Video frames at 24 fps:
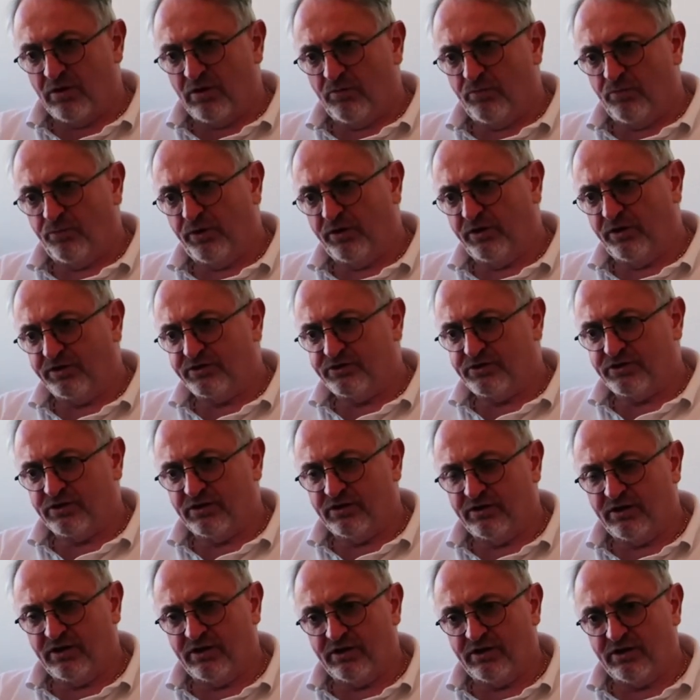But
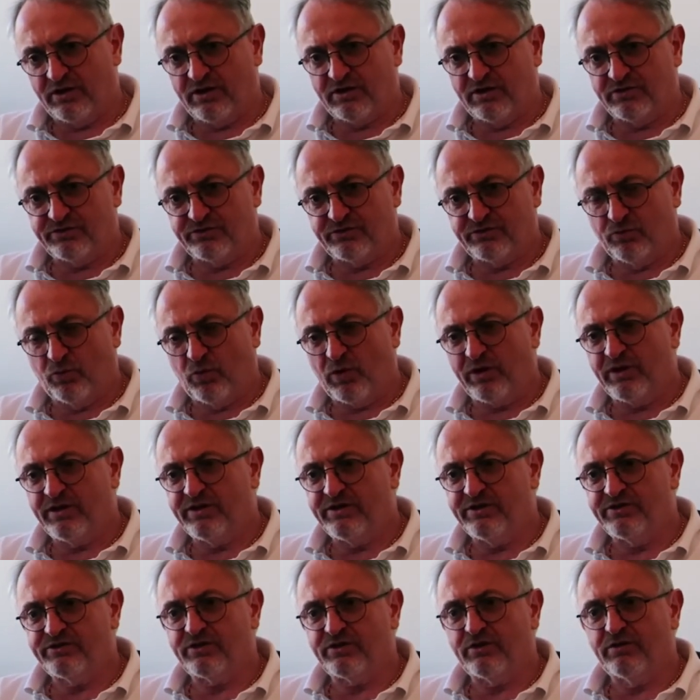there's
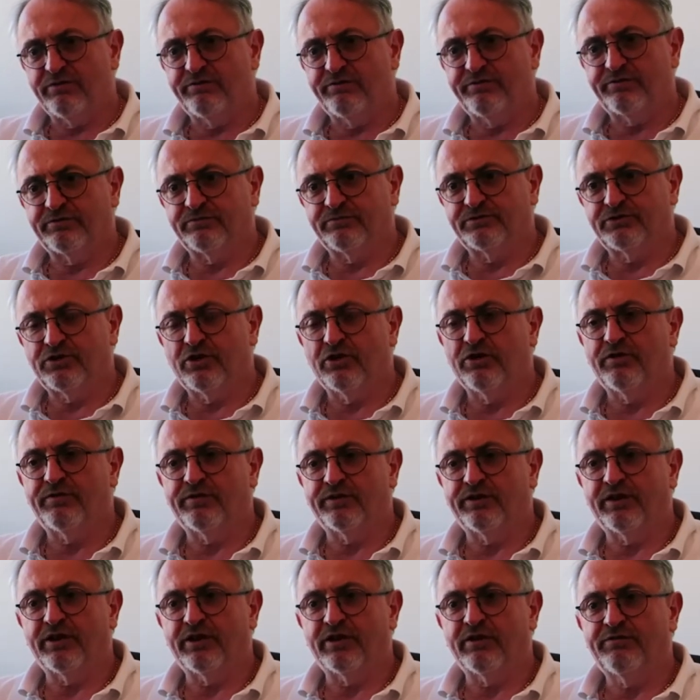ways of curbing
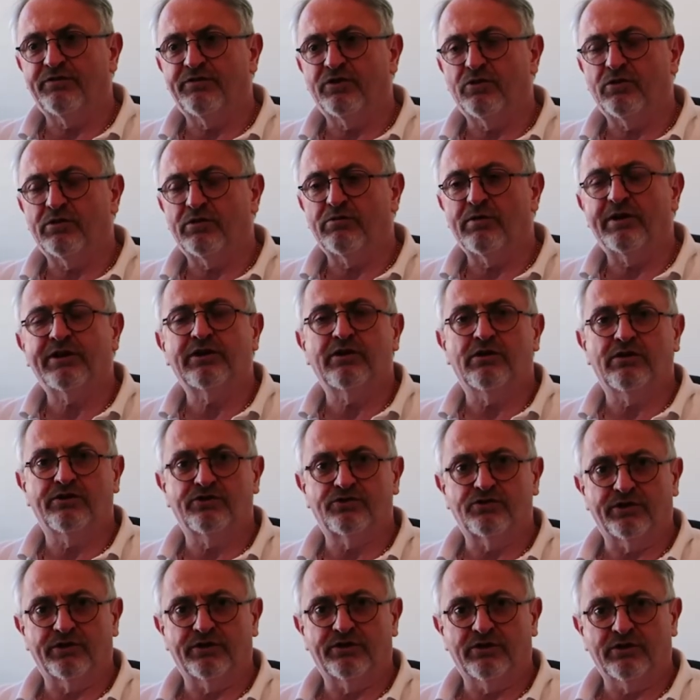it if you're a regular
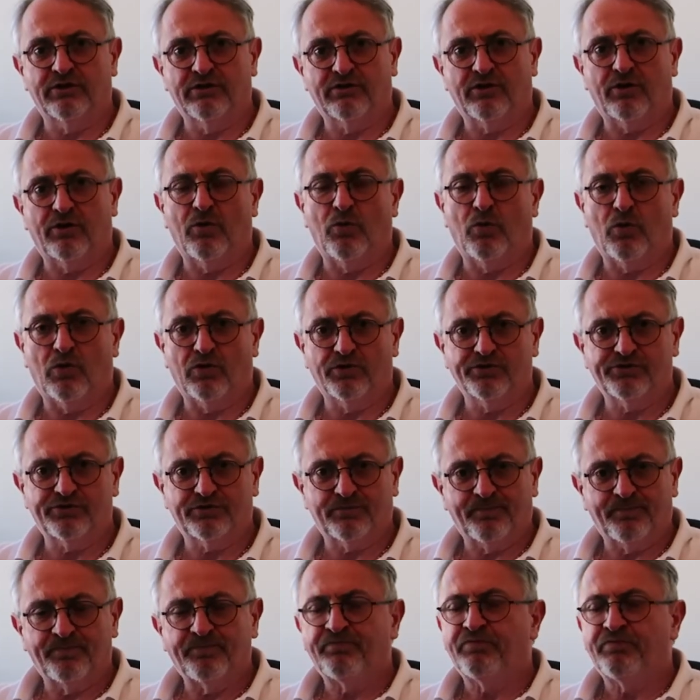drinker, that I was,
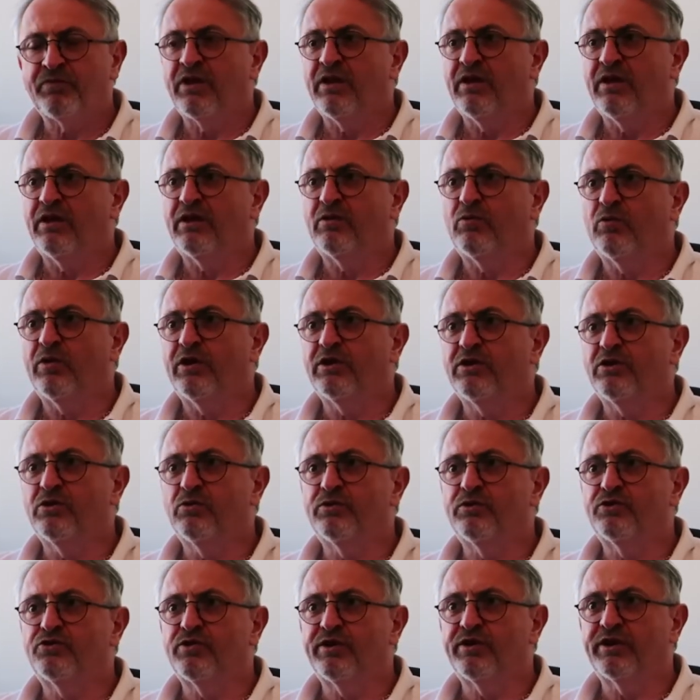where you would
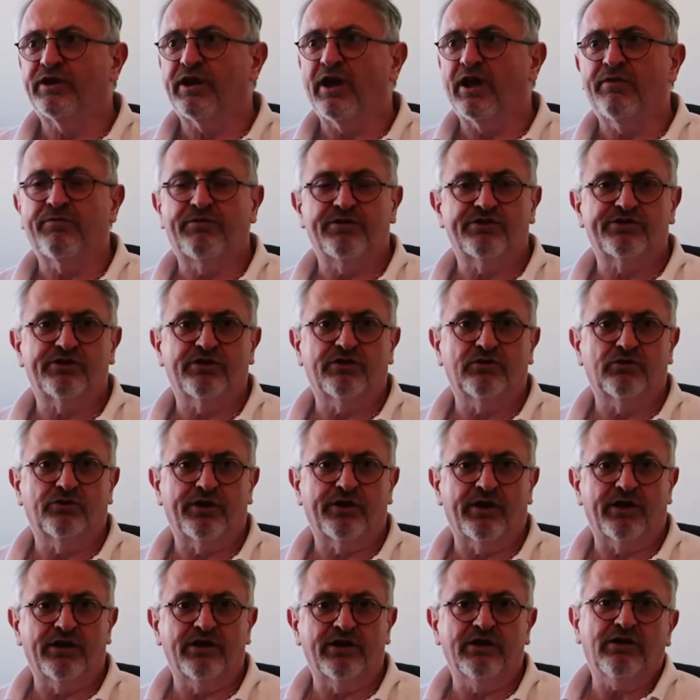drink every single
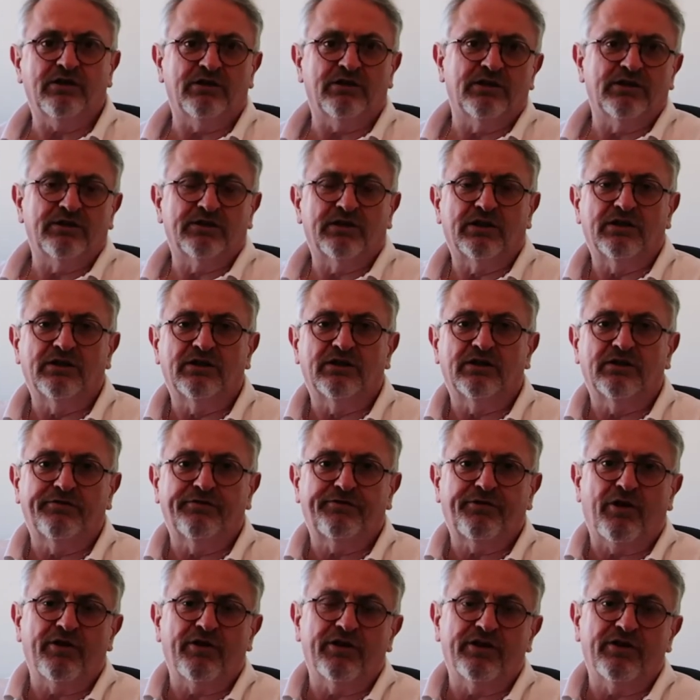day,
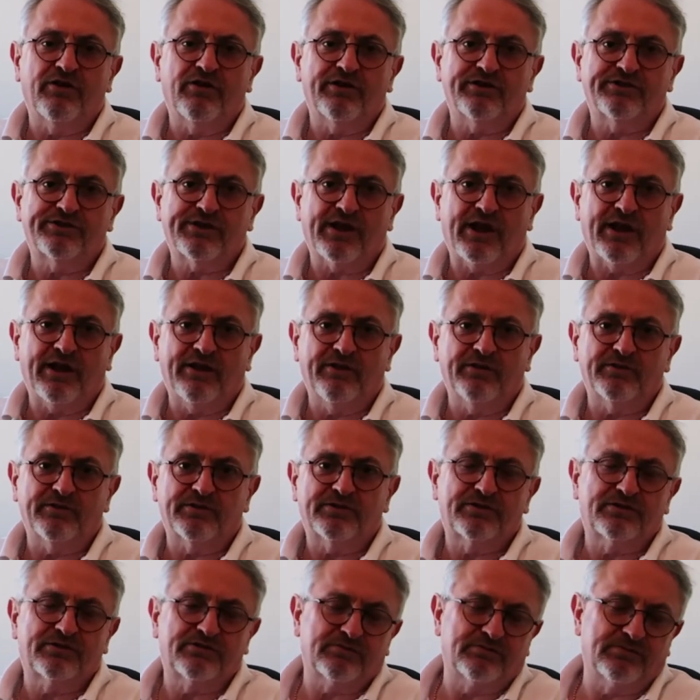Friday nights
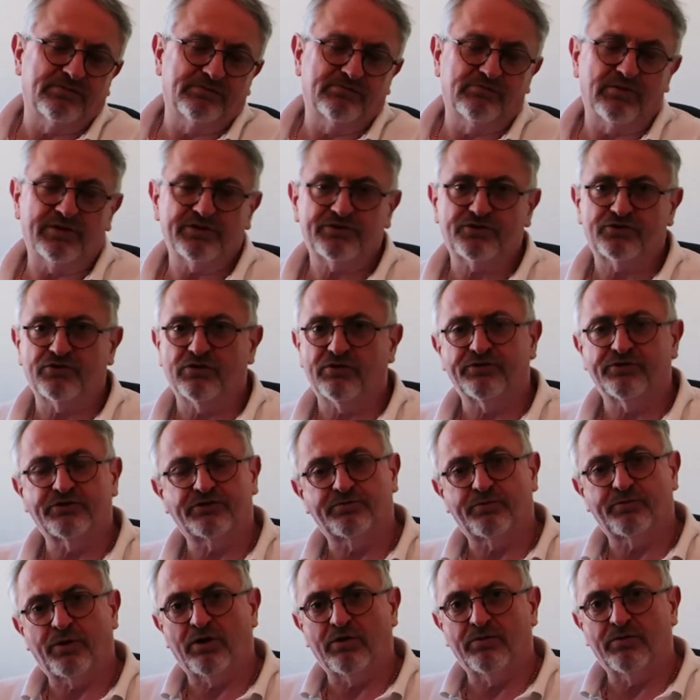out, restaurants,
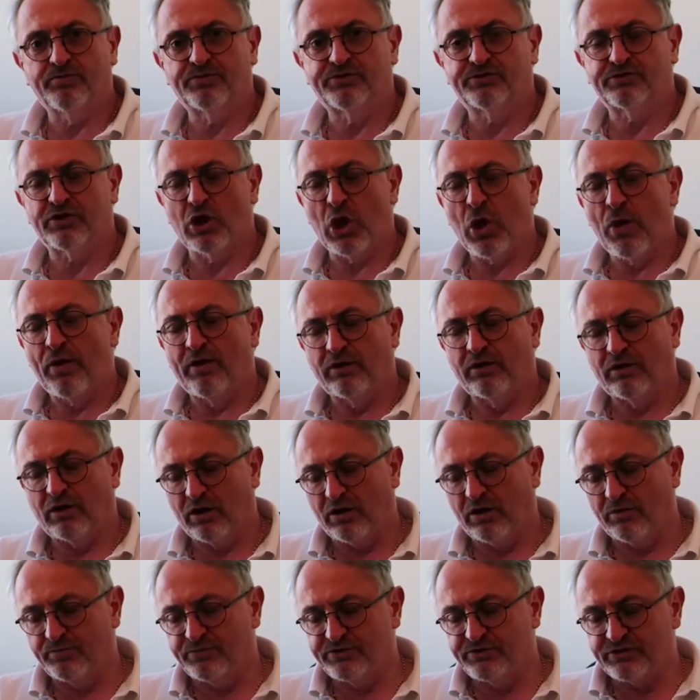pubs,
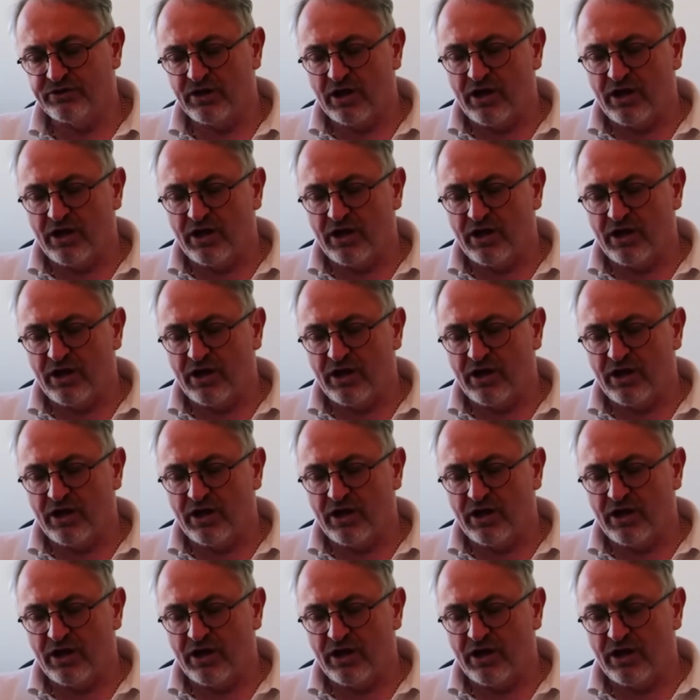clubs,